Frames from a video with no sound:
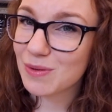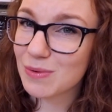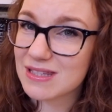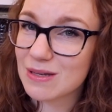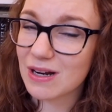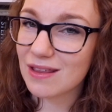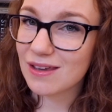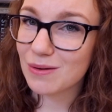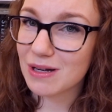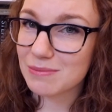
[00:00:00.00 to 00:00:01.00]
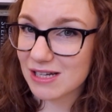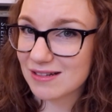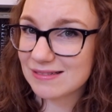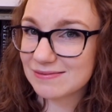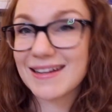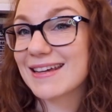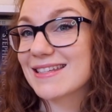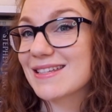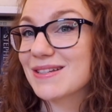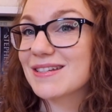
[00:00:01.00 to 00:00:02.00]
We'll see what I think when I'm done.
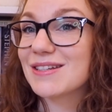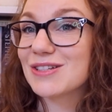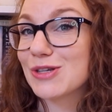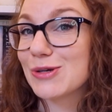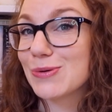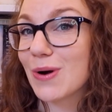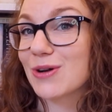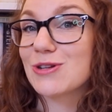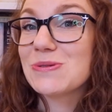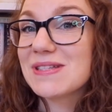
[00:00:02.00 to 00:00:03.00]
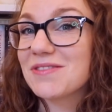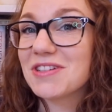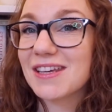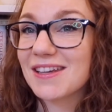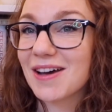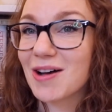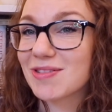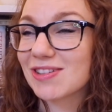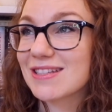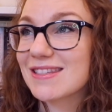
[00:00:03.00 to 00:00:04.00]
Next 2 are 2 Stephen King
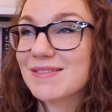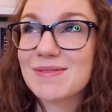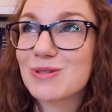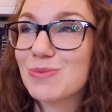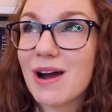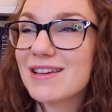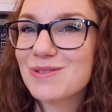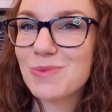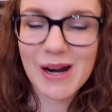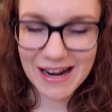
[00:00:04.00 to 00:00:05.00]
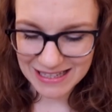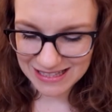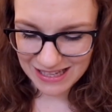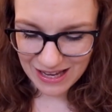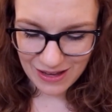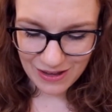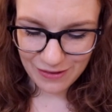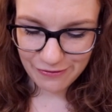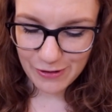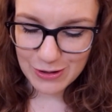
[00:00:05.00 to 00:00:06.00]
novels. Surprise, surprise.
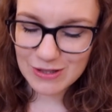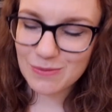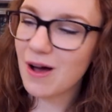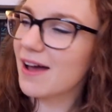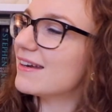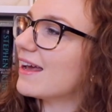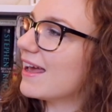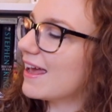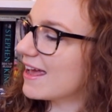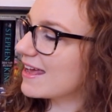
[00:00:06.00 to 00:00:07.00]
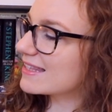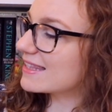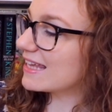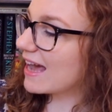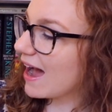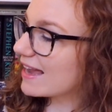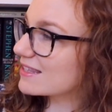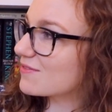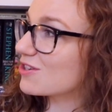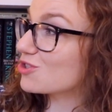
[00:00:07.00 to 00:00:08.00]
The first one is The
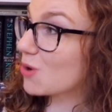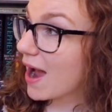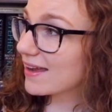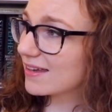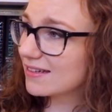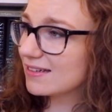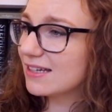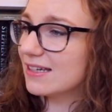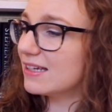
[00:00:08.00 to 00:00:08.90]
Eyes of the Dragon.